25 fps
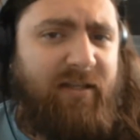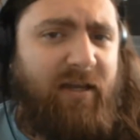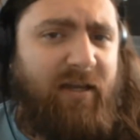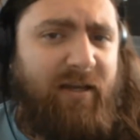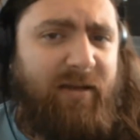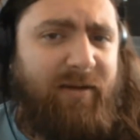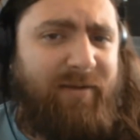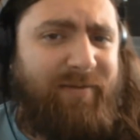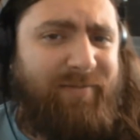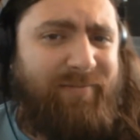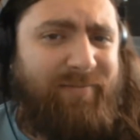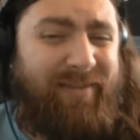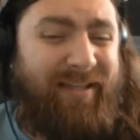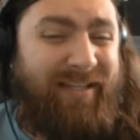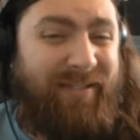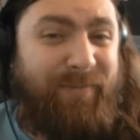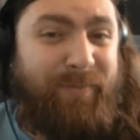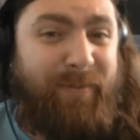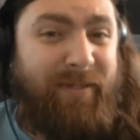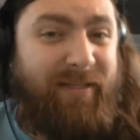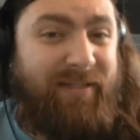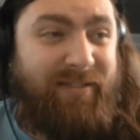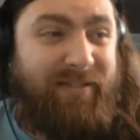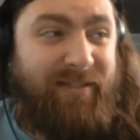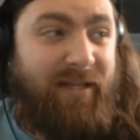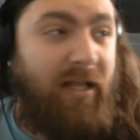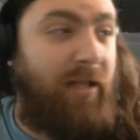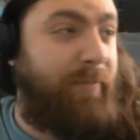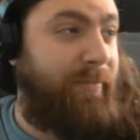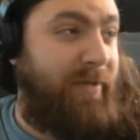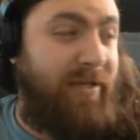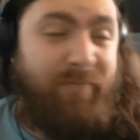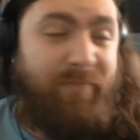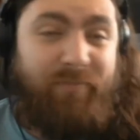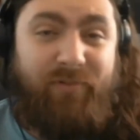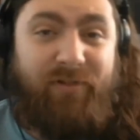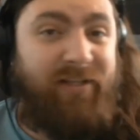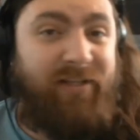Let's Plays, I'll
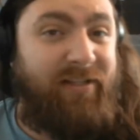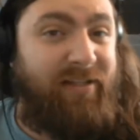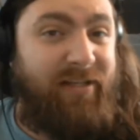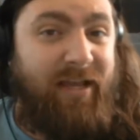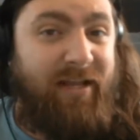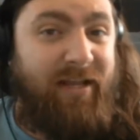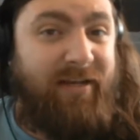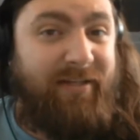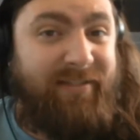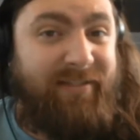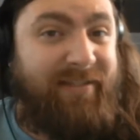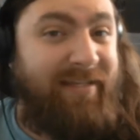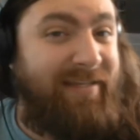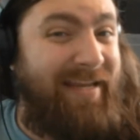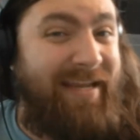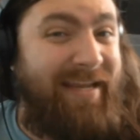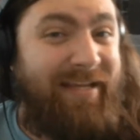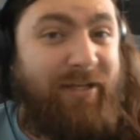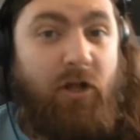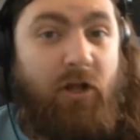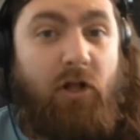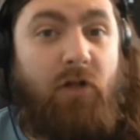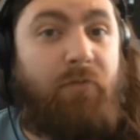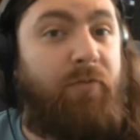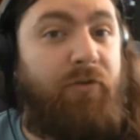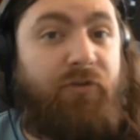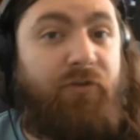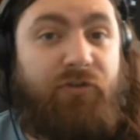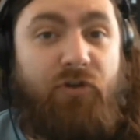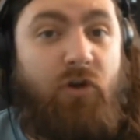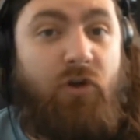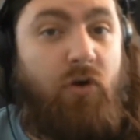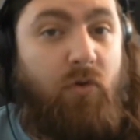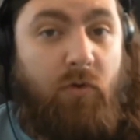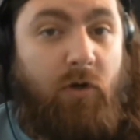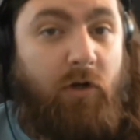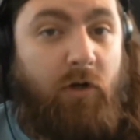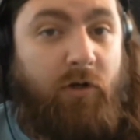be completely honest, they take almost
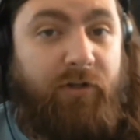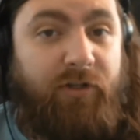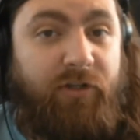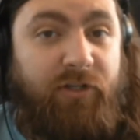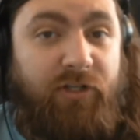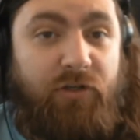no work.